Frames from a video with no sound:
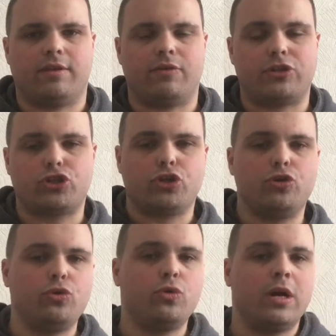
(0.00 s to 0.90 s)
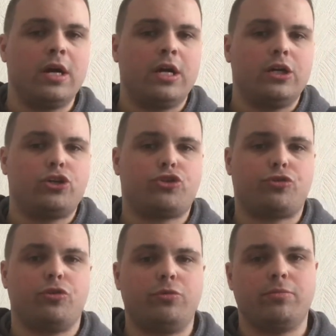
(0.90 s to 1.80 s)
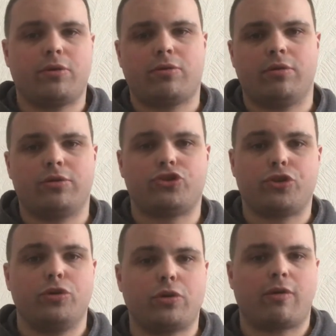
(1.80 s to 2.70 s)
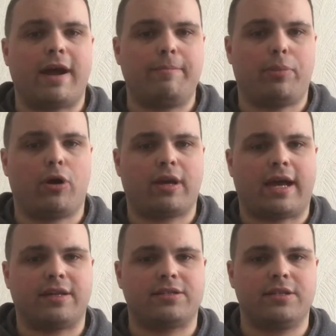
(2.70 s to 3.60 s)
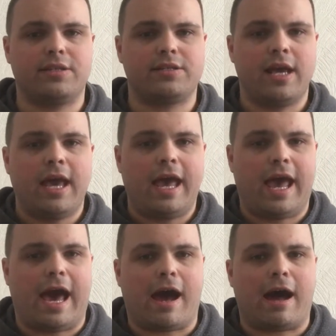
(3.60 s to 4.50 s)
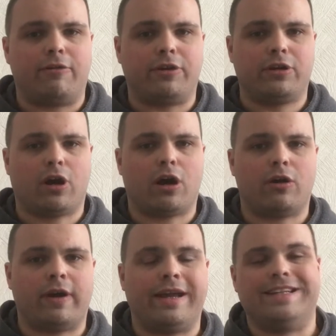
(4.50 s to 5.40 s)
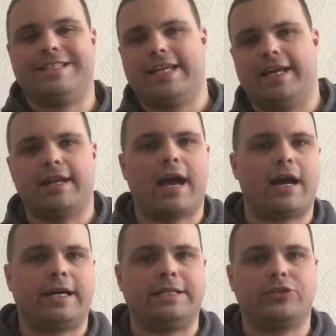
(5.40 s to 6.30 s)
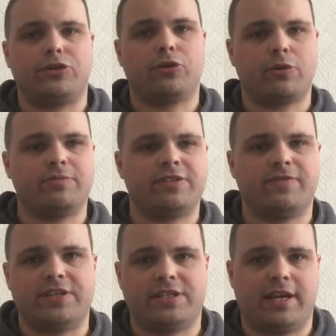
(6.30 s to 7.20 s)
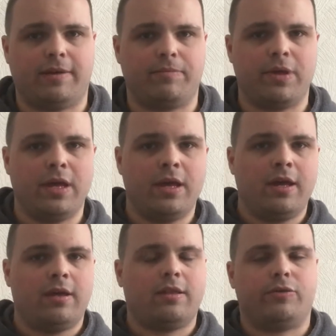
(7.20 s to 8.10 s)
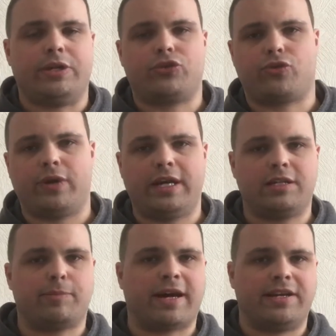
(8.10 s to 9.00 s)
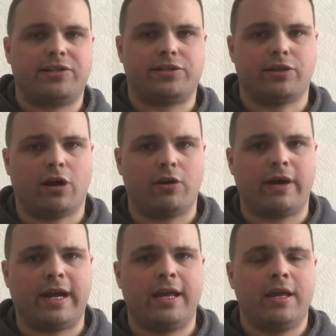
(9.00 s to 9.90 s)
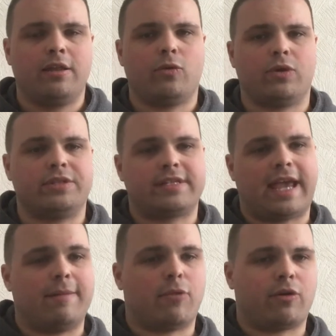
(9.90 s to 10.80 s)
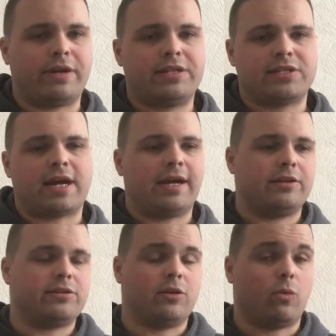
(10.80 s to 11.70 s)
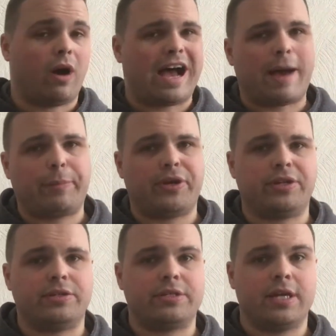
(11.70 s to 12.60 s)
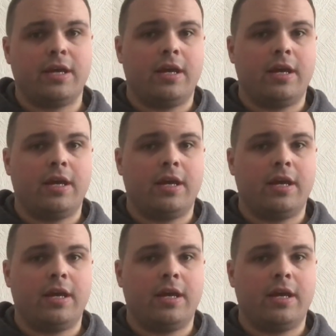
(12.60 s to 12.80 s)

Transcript: There are two true crime podcasters, Aaron Corey and Dana Hines, who come to visit him. They're intrigued by his story. They want to get more insight as to what happened,